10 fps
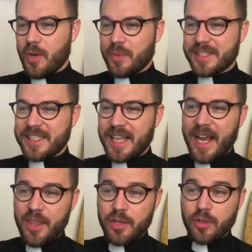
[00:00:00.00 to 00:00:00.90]
was
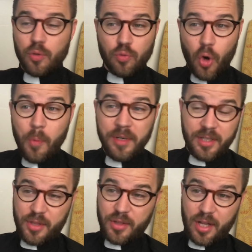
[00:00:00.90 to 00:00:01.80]
neither Roman
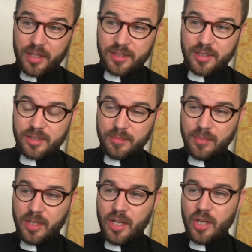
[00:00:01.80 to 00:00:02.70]

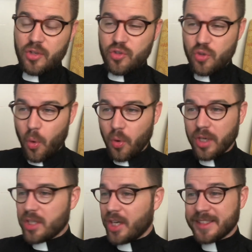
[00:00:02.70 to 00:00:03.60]
Catholicism
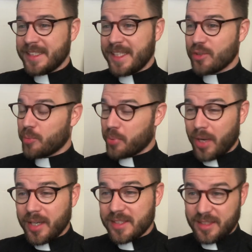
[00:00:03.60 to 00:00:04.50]
nor continental
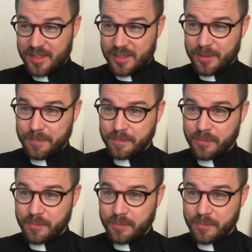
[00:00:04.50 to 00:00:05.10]
Protestantism,